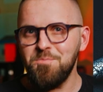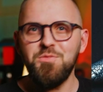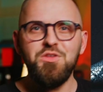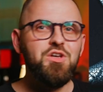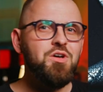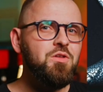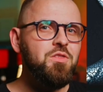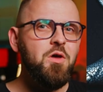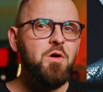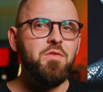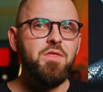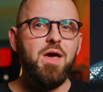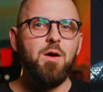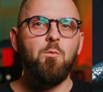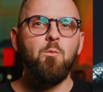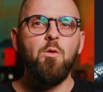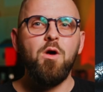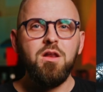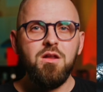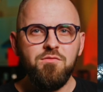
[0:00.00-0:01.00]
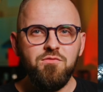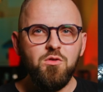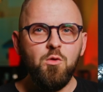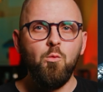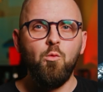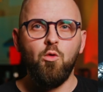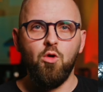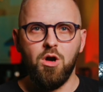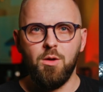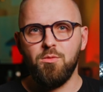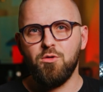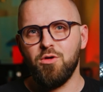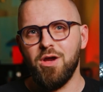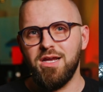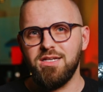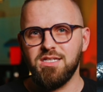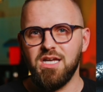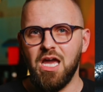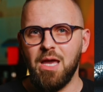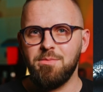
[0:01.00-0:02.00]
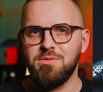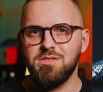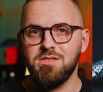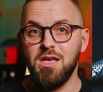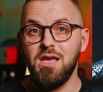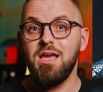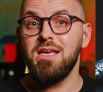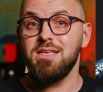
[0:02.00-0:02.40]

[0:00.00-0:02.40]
you'll know that one of the warm gray types